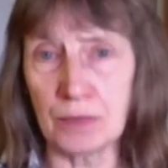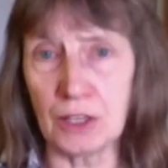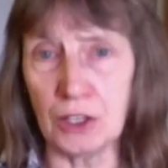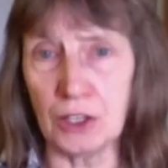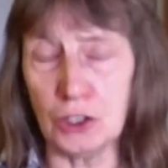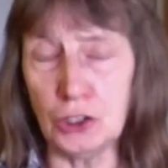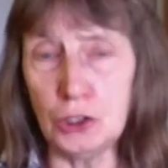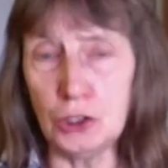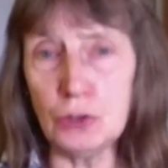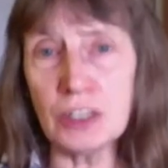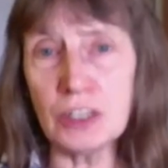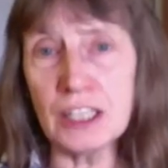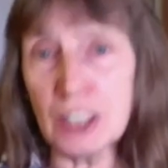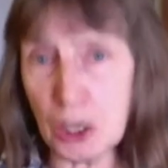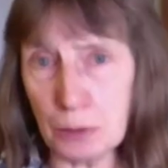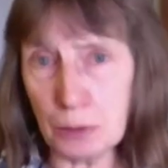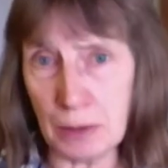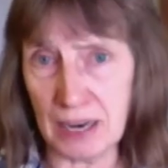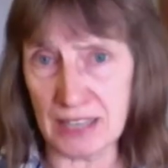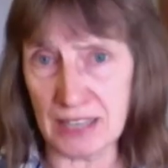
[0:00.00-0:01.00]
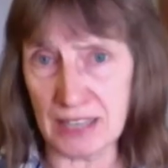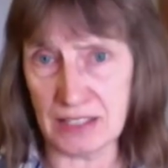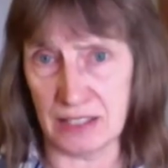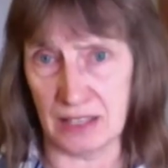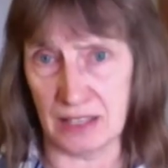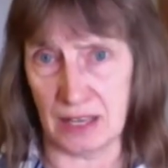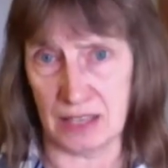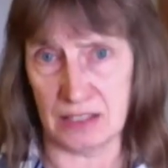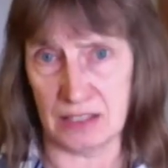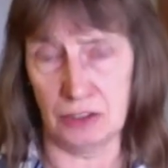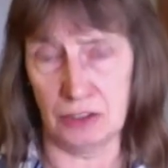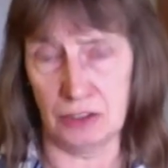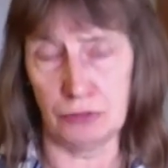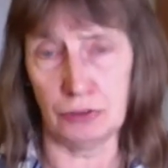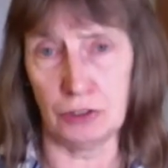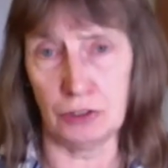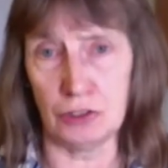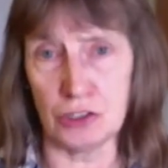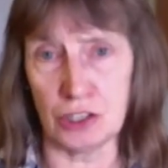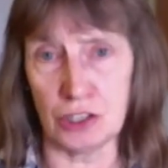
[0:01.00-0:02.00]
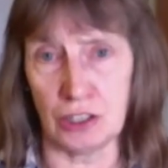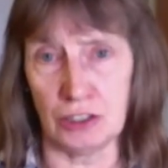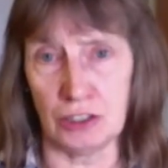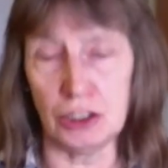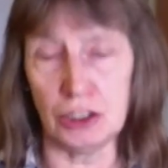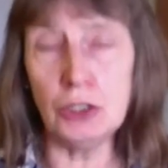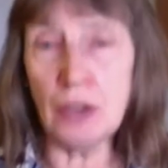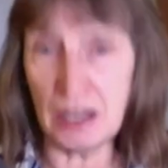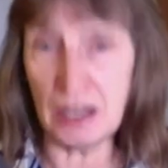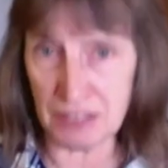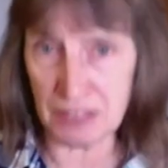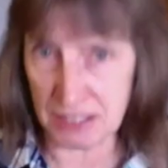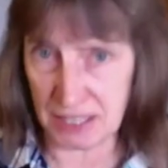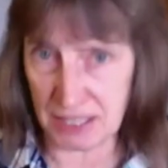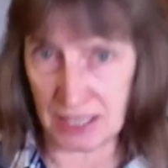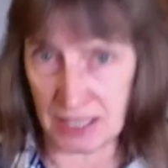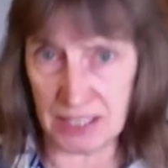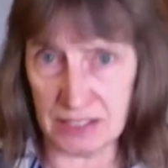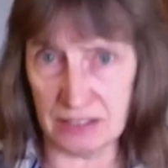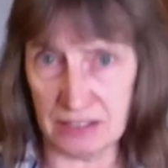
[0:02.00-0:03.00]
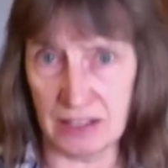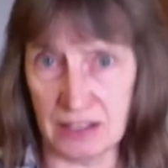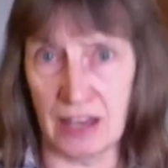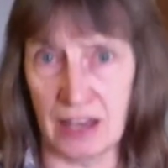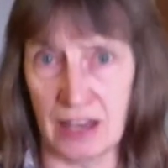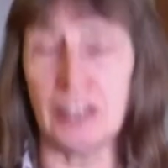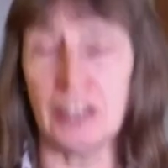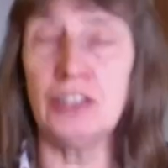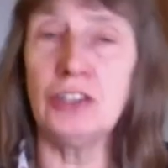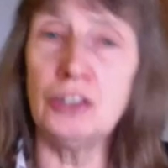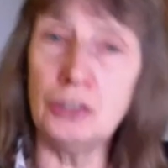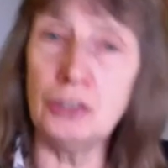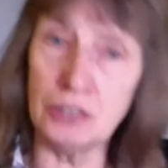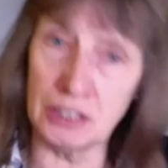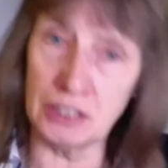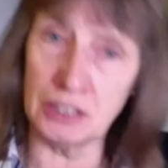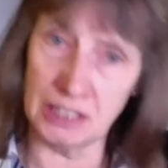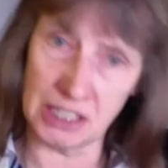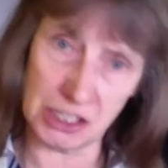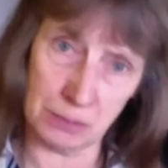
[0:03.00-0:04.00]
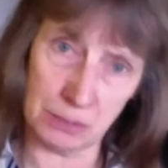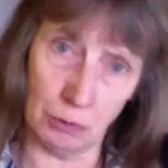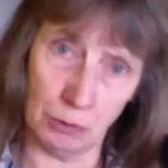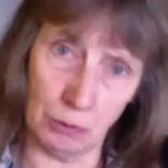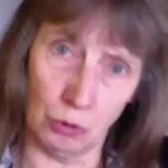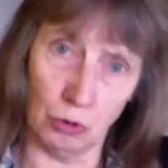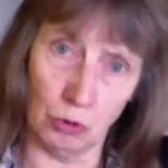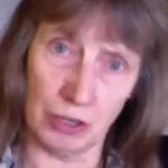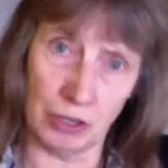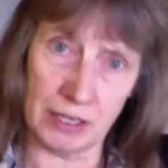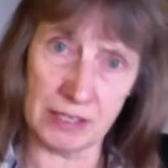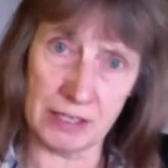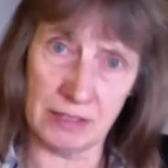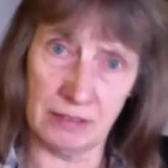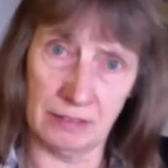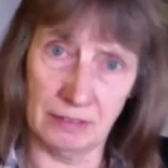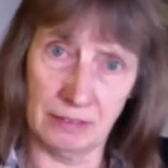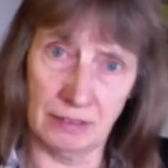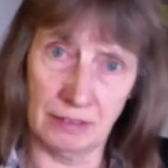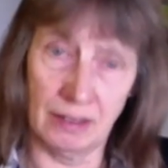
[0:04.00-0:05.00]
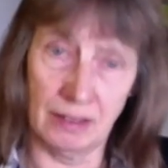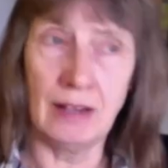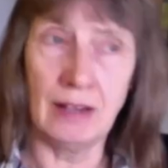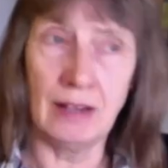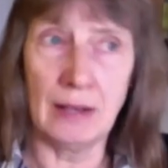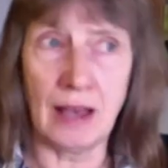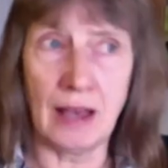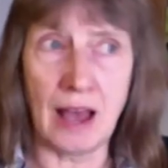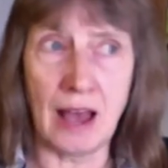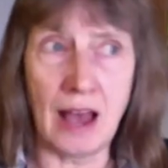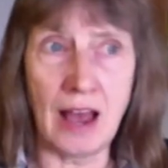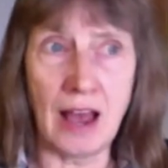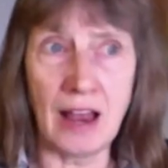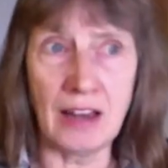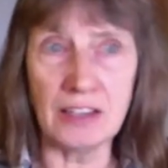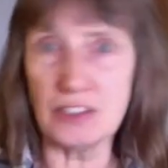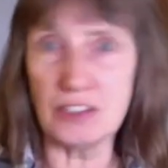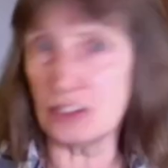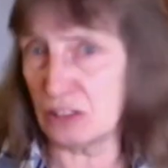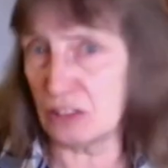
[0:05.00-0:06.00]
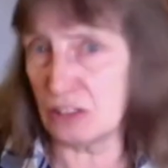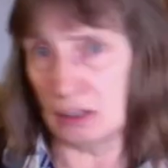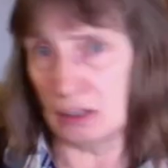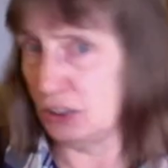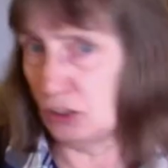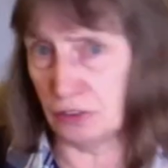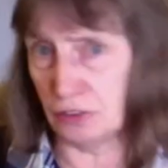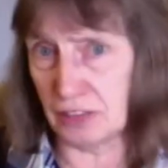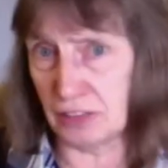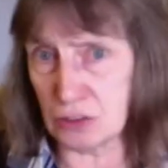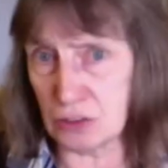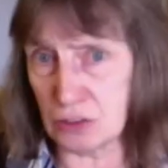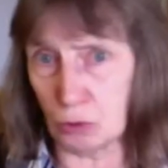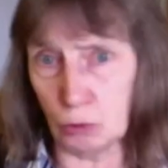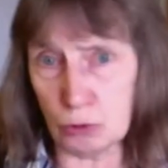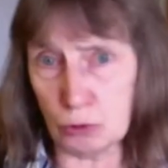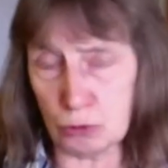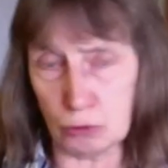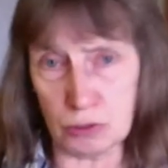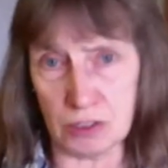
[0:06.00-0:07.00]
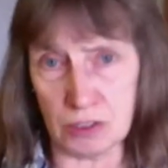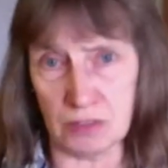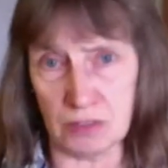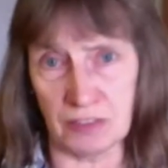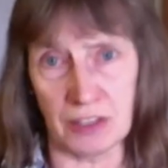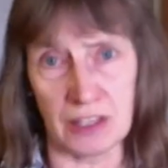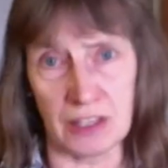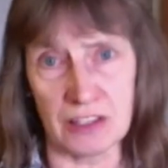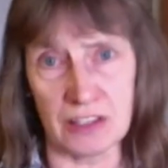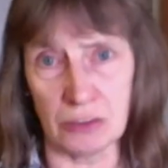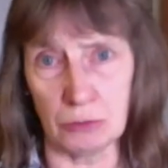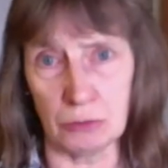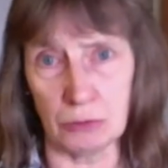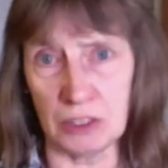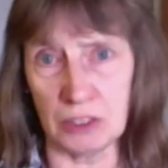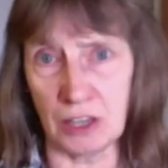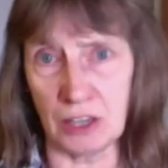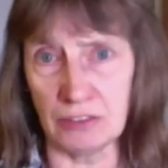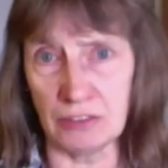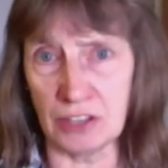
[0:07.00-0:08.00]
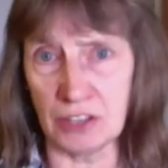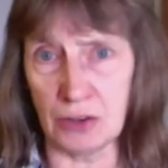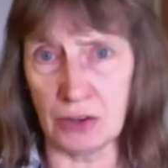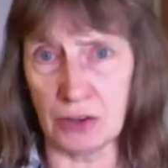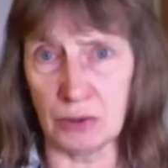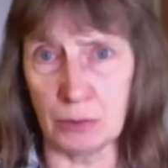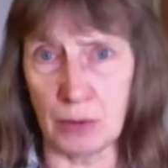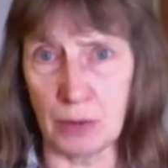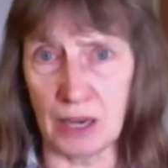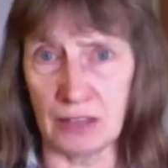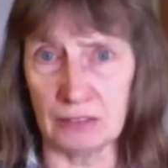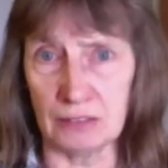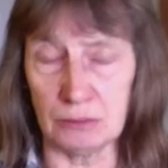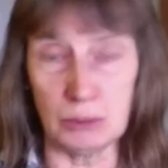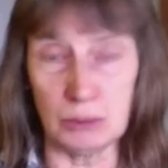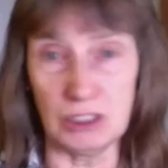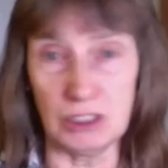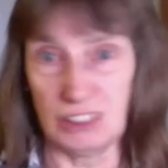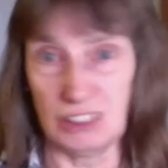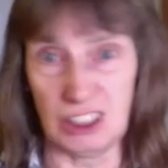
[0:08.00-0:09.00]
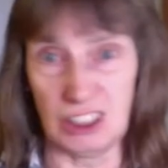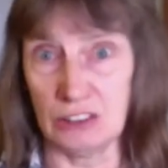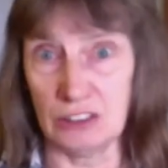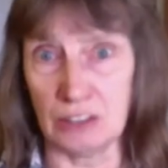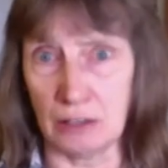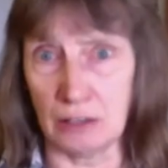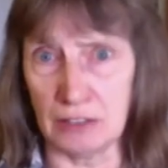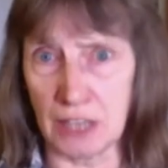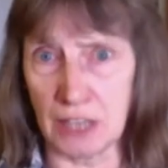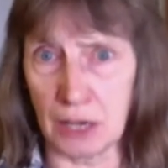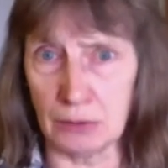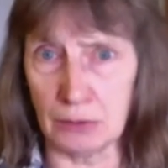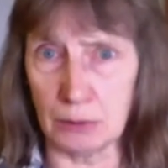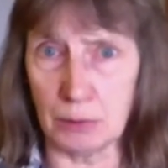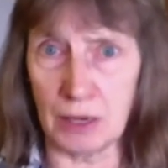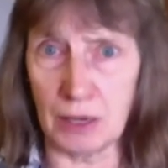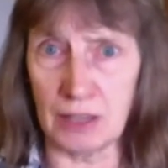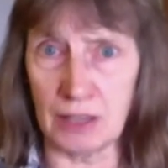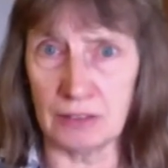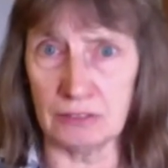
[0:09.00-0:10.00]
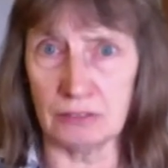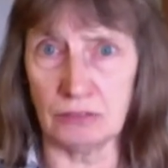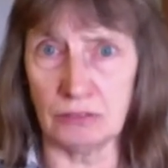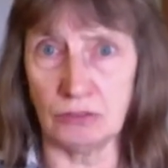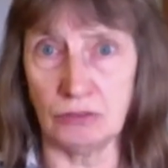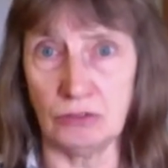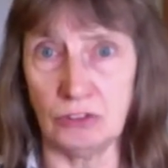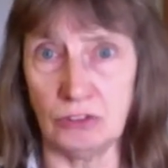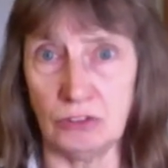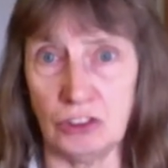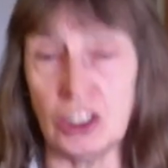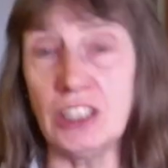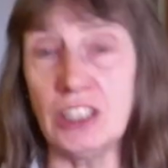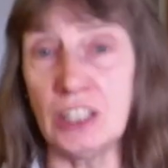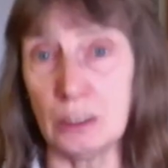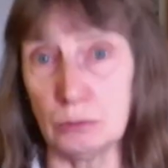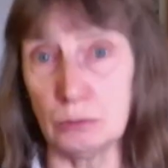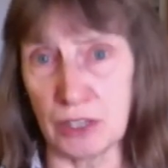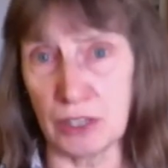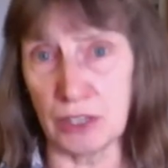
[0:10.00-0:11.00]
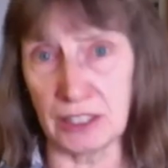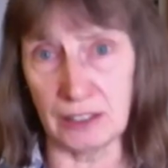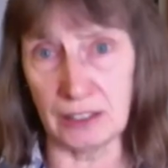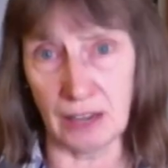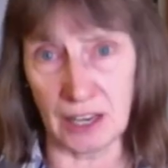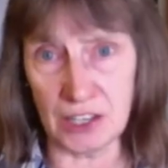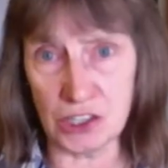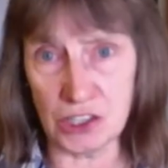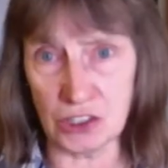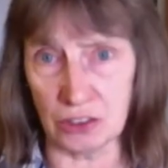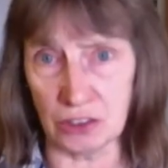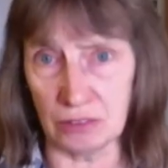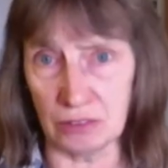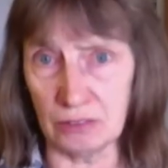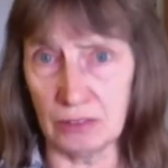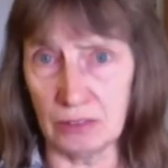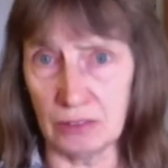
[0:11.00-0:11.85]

you can go back to that in the future you have the data there you can explore it and you know, there's all sorts of things that we don't know about. We still don't know about genome regulation,